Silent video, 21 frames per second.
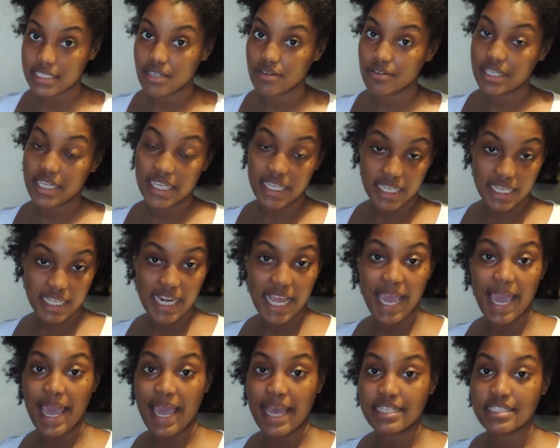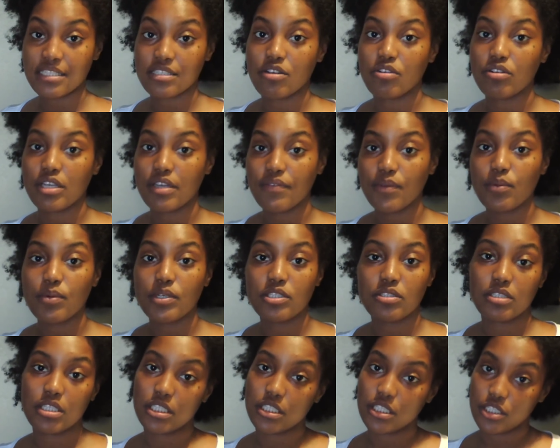It's gonna kick you in the ass. It's gonna give you
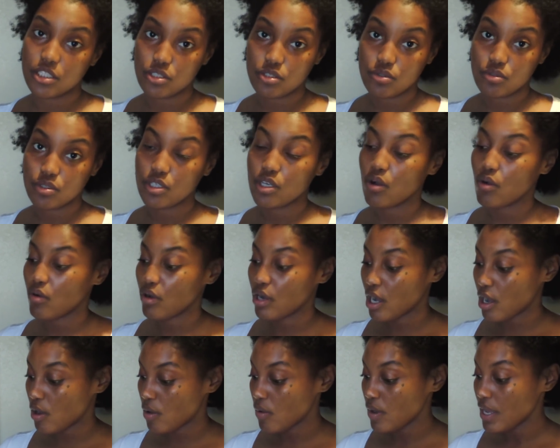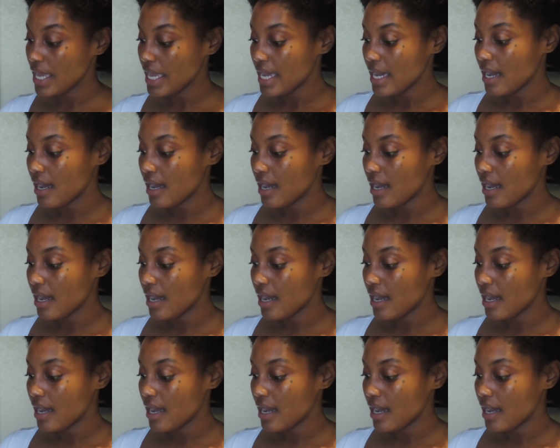what you need to do. You're gonna go.